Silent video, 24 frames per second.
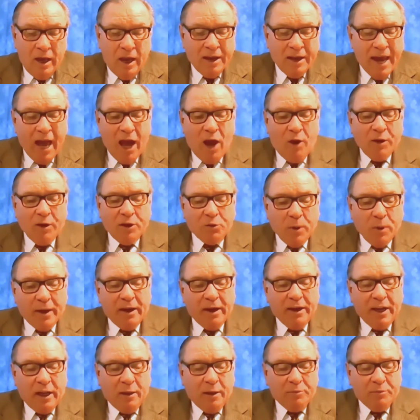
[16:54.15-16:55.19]
And now he's
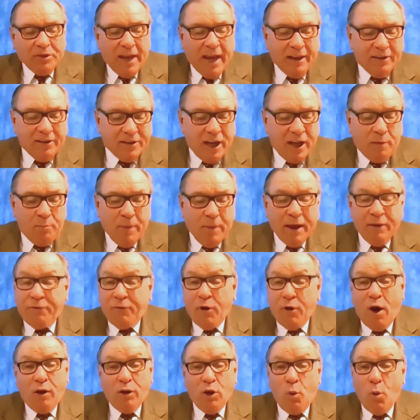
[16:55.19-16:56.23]
writing to them saying, Some may
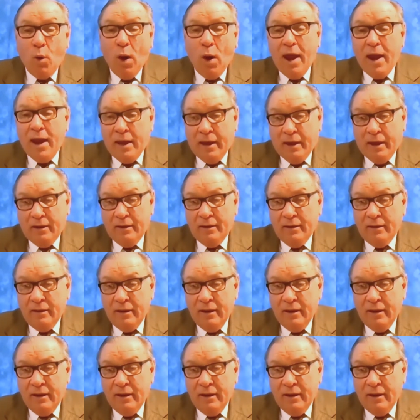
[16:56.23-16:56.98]
fall away.